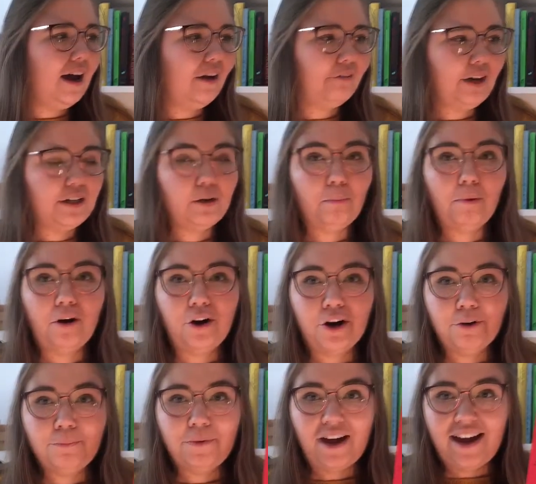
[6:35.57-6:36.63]
read the
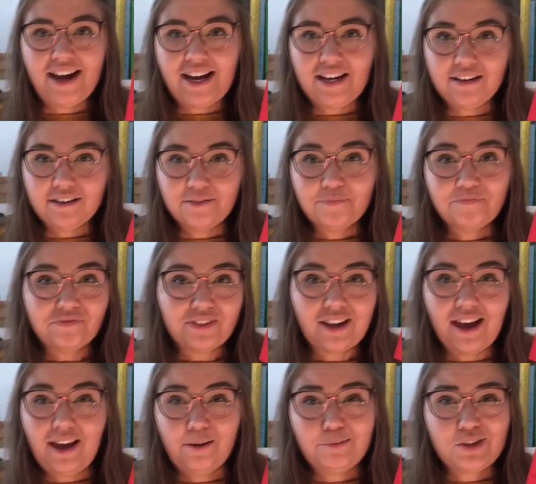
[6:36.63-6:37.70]
blurb, and
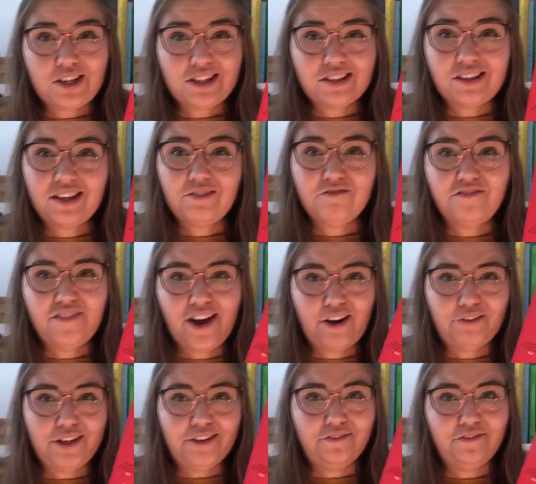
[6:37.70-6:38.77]
I'm just
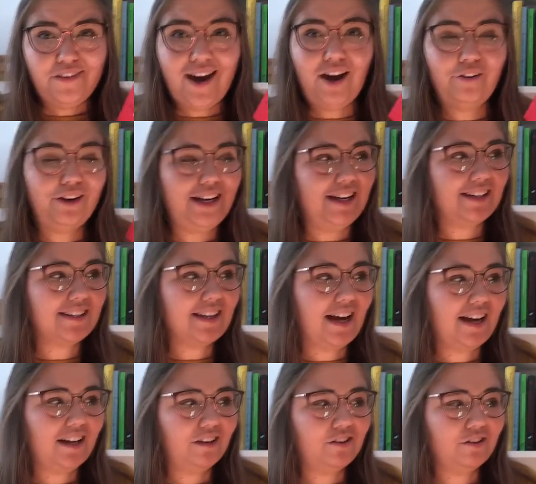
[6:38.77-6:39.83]
very, very
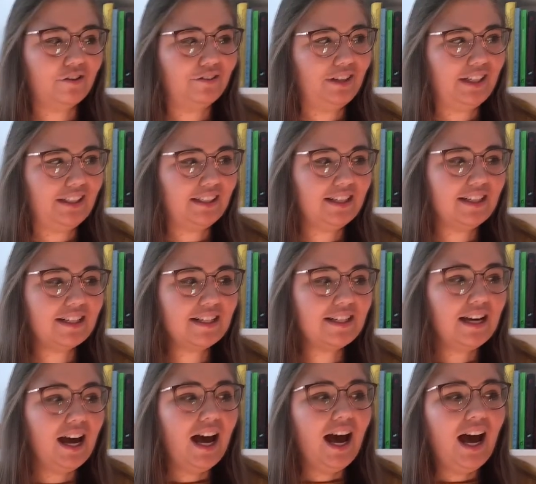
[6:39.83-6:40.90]
excited to read this.
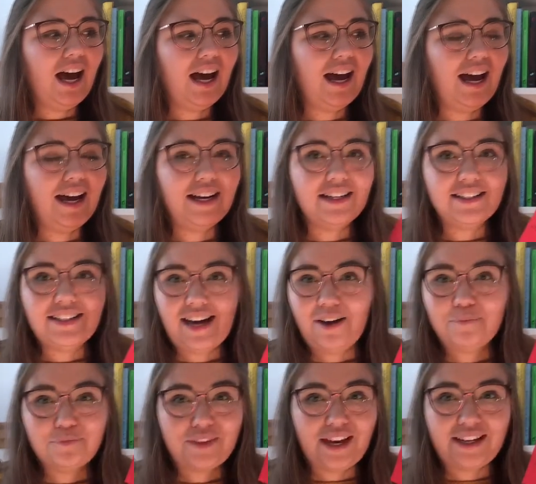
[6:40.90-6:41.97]
And yeah,
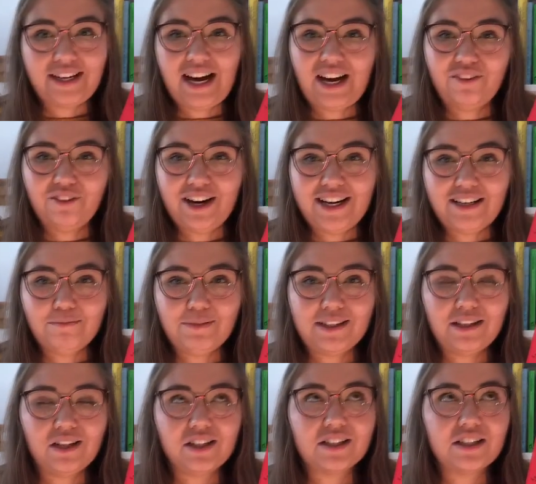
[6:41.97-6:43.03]
I can't wait
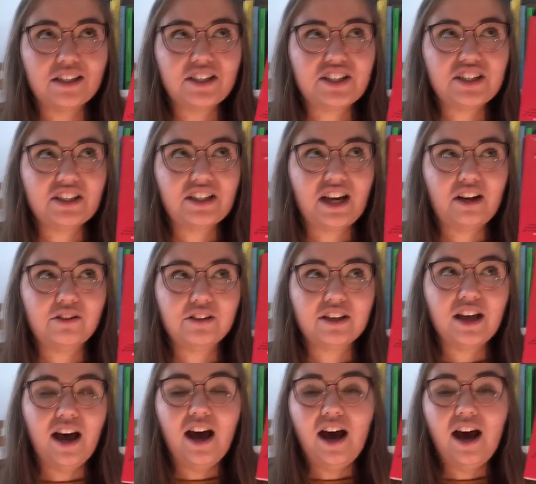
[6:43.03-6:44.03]
because it just sounds